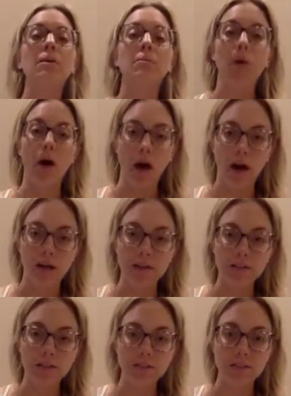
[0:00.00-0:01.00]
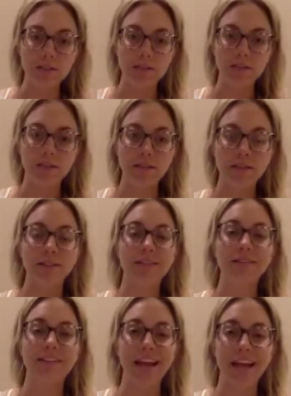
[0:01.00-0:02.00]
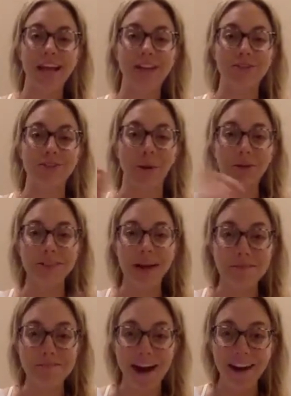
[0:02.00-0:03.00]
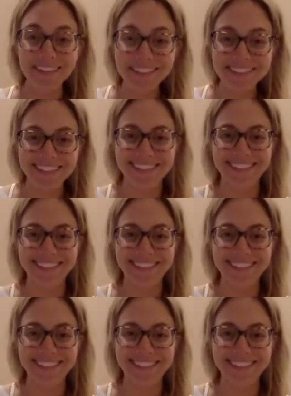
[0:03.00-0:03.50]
pause, take an adult time out,